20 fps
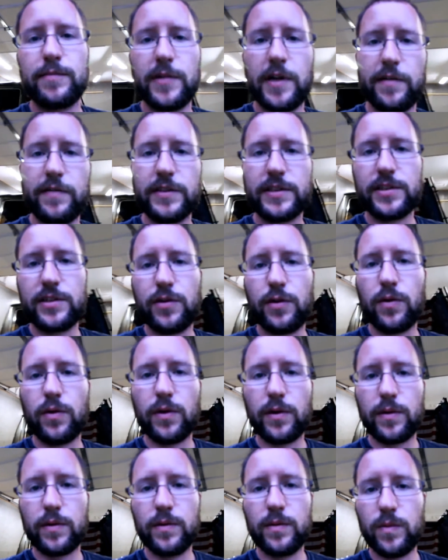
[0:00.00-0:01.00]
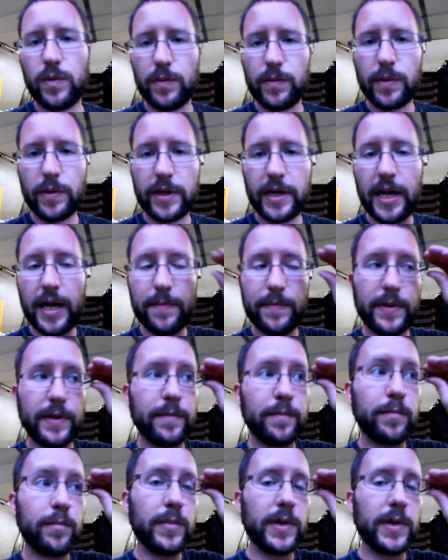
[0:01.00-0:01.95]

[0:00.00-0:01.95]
of his tour when we were camping,